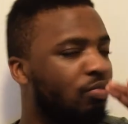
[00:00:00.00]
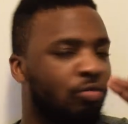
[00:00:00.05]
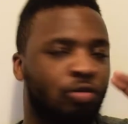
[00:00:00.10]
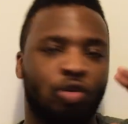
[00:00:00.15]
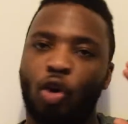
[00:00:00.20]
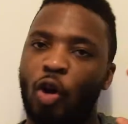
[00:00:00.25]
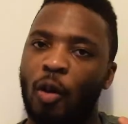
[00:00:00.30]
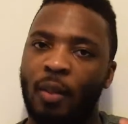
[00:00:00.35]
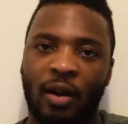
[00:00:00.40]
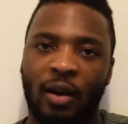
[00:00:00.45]

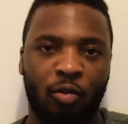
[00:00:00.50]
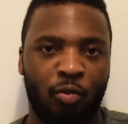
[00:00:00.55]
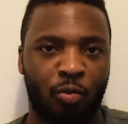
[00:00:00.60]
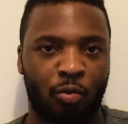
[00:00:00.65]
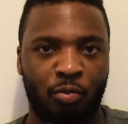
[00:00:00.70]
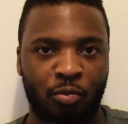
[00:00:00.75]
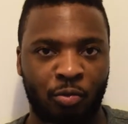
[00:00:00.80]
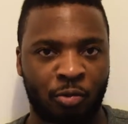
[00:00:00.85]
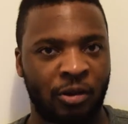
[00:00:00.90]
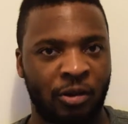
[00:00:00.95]
talk about
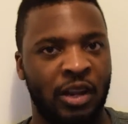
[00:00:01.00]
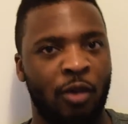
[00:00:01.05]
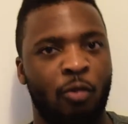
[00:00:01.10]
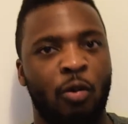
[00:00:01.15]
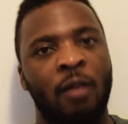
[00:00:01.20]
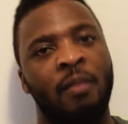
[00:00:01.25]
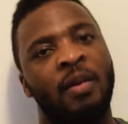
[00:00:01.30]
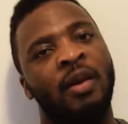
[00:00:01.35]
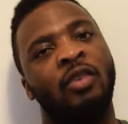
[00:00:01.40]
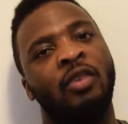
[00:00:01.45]
the
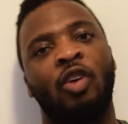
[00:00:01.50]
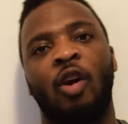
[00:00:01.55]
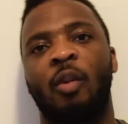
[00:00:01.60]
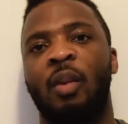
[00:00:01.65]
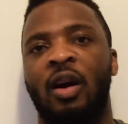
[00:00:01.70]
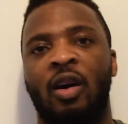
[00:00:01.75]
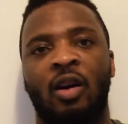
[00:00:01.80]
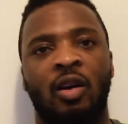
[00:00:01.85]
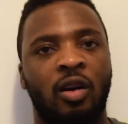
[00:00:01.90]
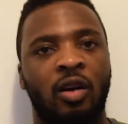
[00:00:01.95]
women, talk
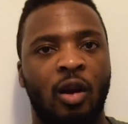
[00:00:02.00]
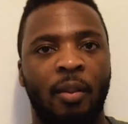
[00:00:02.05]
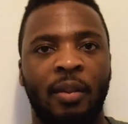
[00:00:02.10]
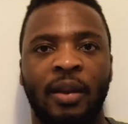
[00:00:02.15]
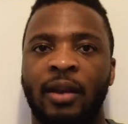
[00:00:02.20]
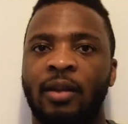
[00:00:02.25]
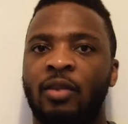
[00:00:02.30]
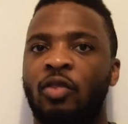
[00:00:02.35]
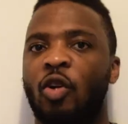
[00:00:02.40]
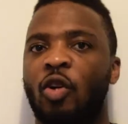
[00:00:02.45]
about
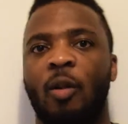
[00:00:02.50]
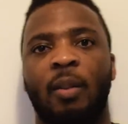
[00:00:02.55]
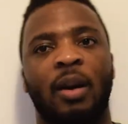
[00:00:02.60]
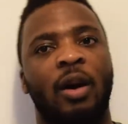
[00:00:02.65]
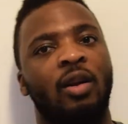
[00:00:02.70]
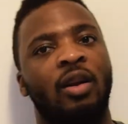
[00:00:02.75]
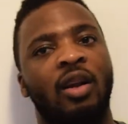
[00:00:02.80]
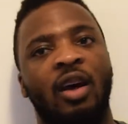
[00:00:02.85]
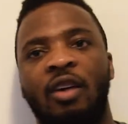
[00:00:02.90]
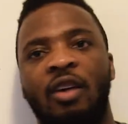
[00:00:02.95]
clubbing, talk
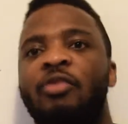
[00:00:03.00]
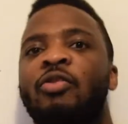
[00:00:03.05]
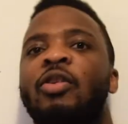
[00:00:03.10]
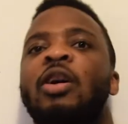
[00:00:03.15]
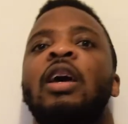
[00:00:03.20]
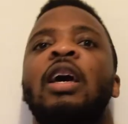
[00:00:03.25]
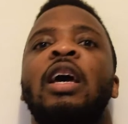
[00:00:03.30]
about love,